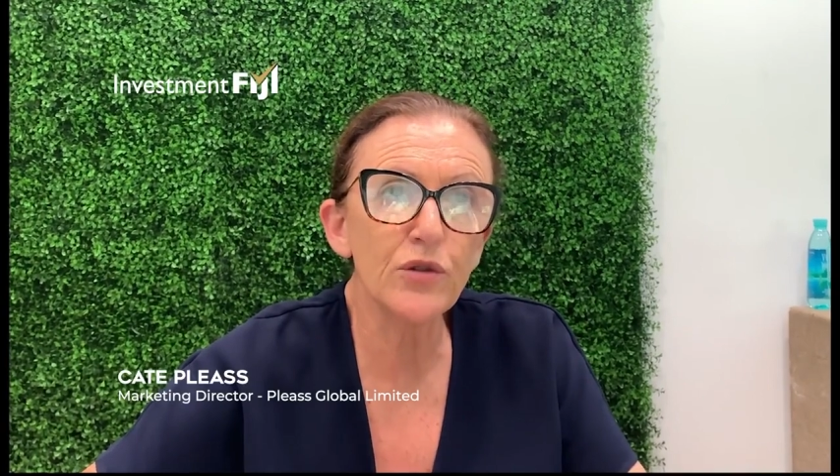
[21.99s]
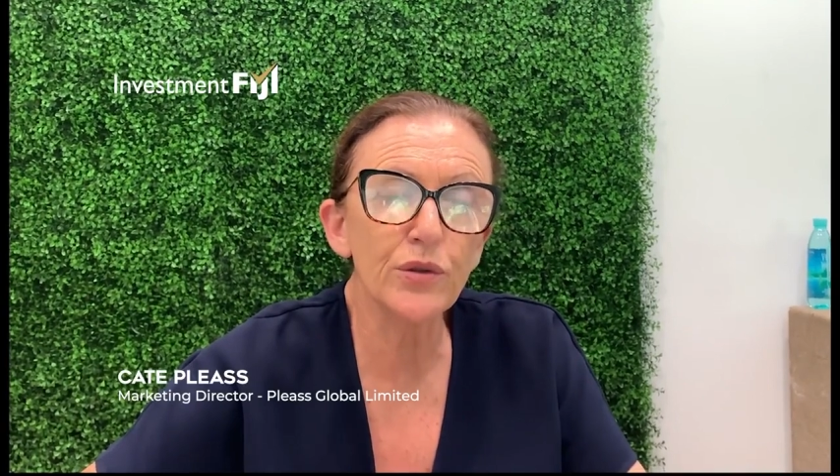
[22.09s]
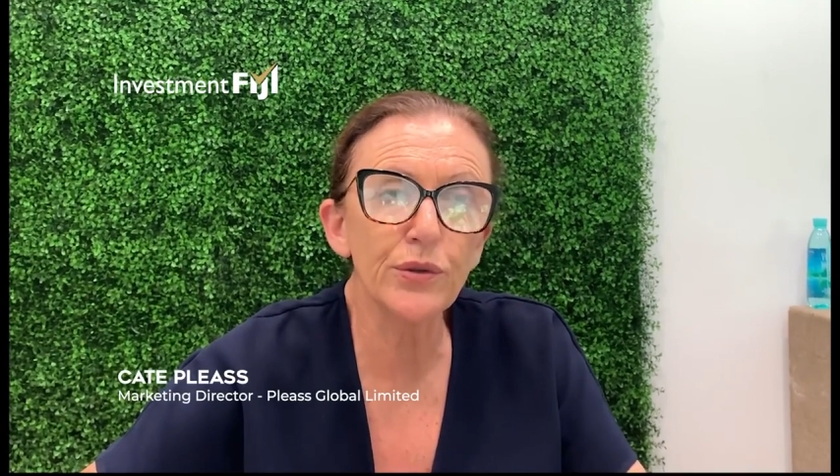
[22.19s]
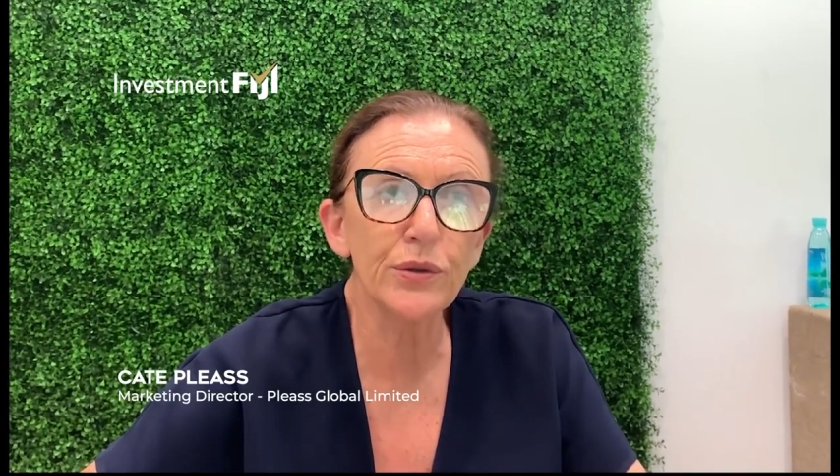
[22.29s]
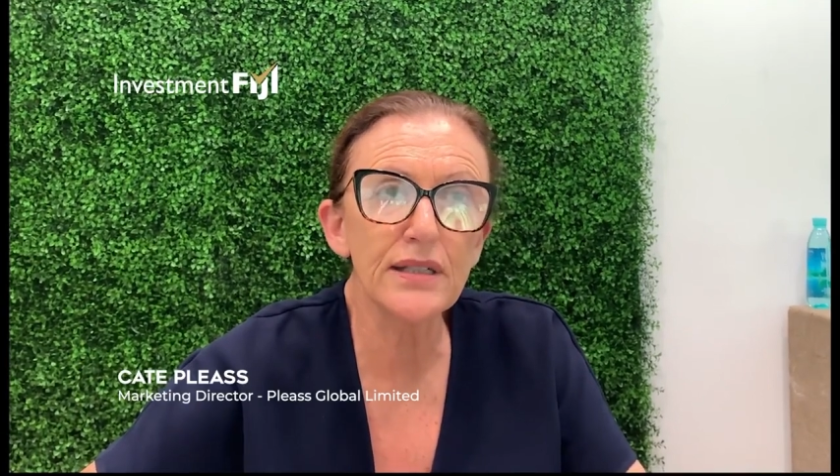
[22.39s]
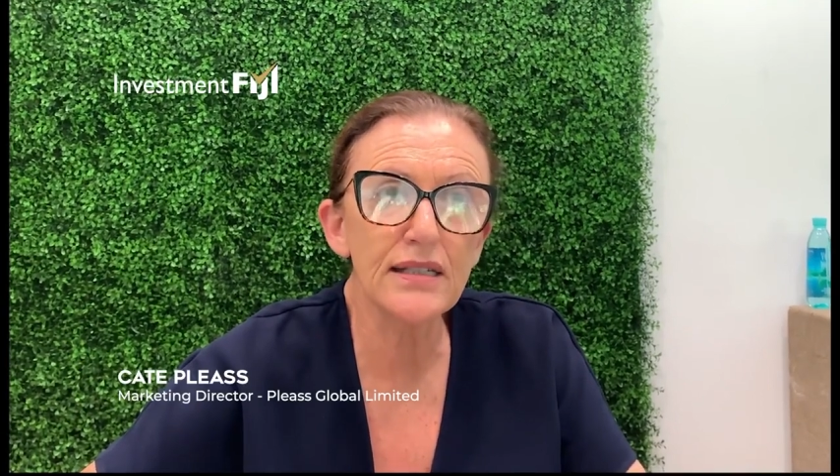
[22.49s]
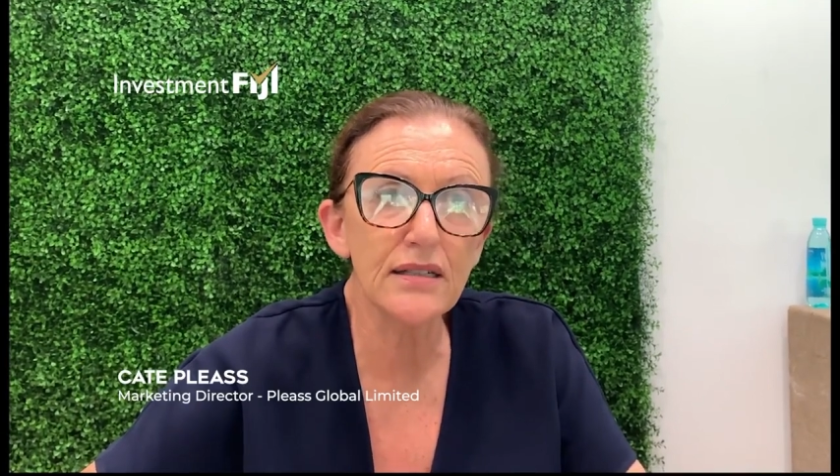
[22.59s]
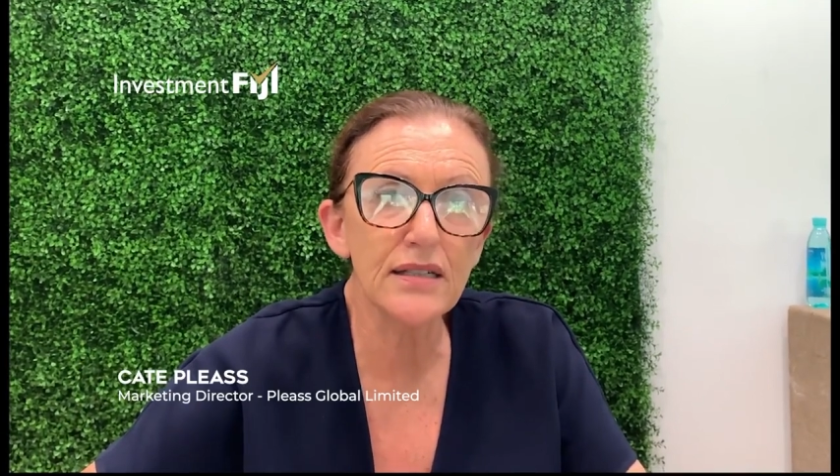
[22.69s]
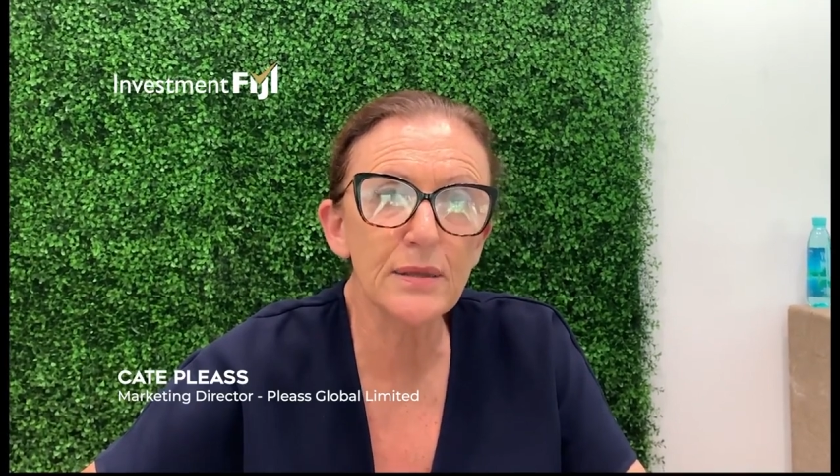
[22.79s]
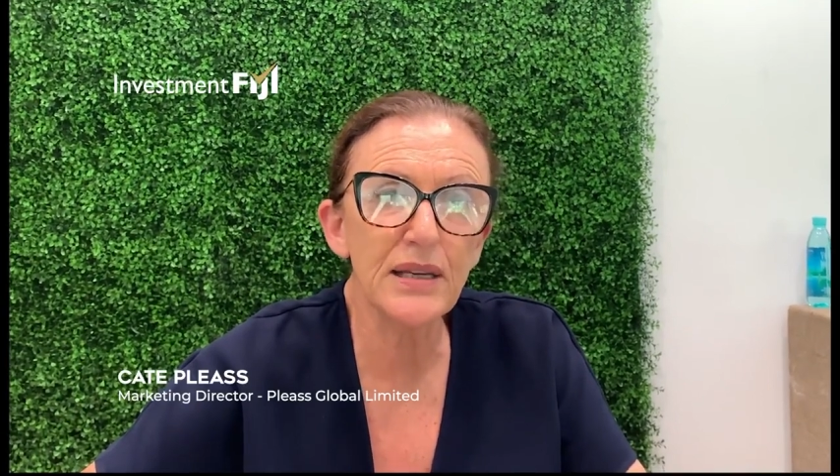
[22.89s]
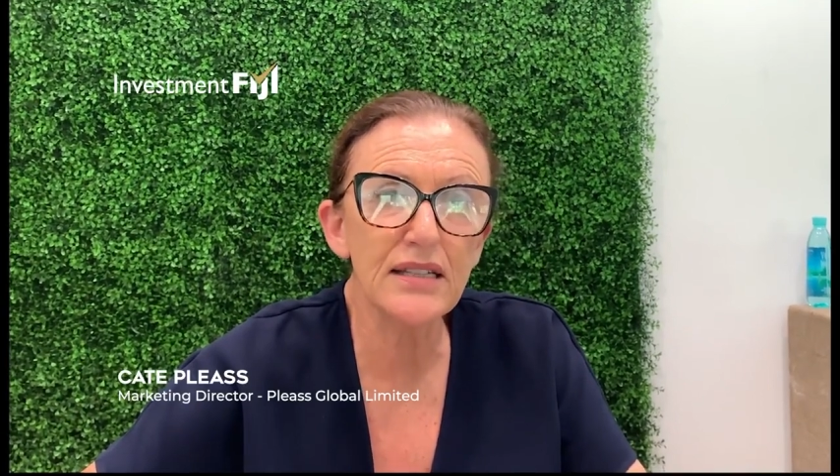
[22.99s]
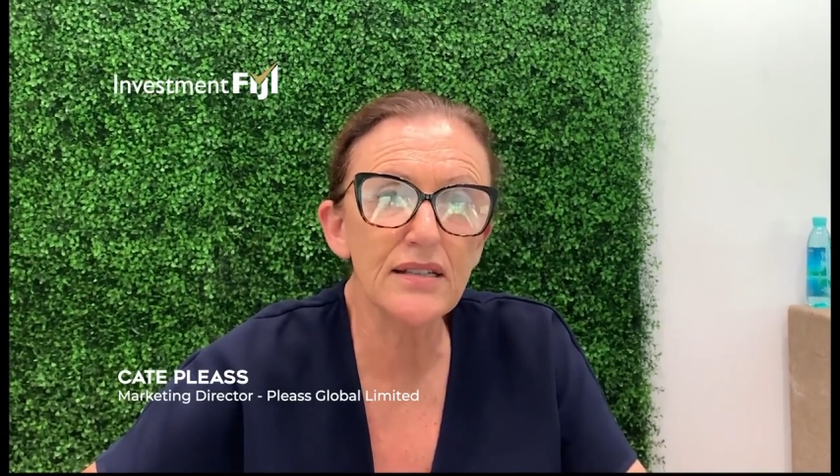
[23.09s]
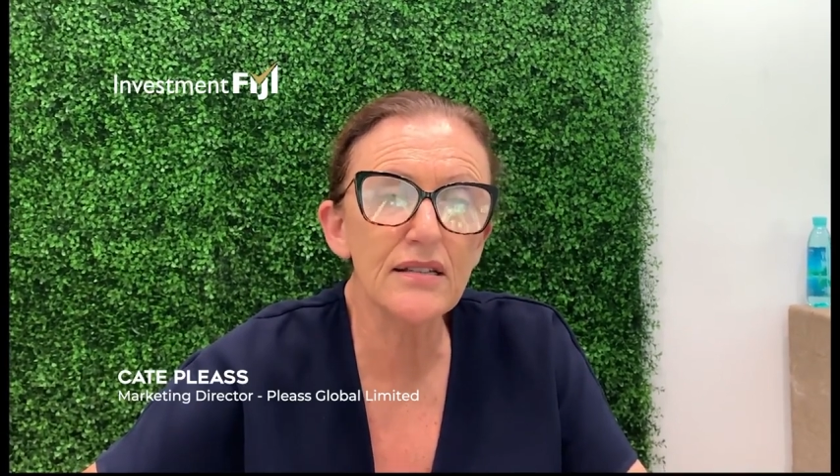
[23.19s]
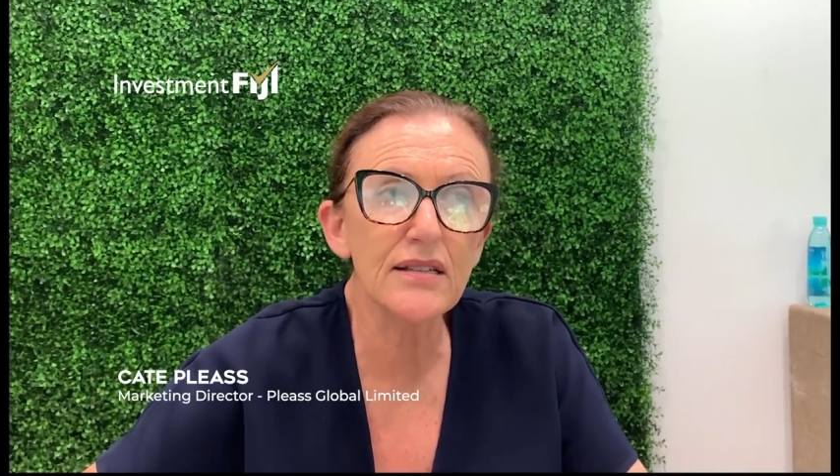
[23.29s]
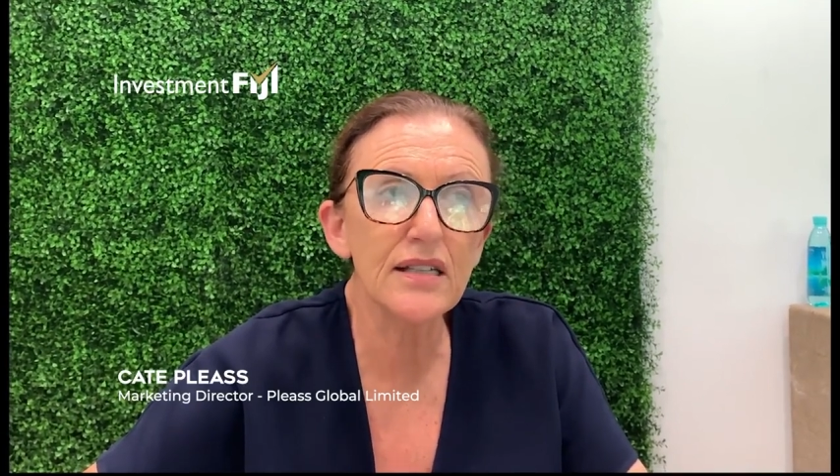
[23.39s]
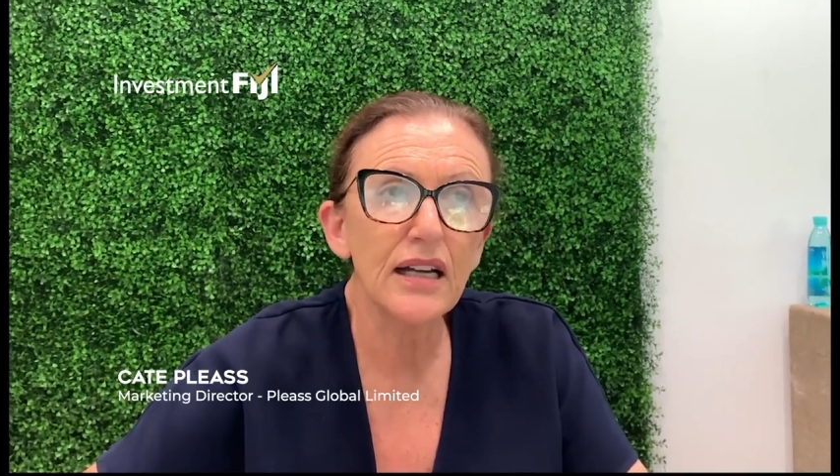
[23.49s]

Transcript: for coolers and dispensers,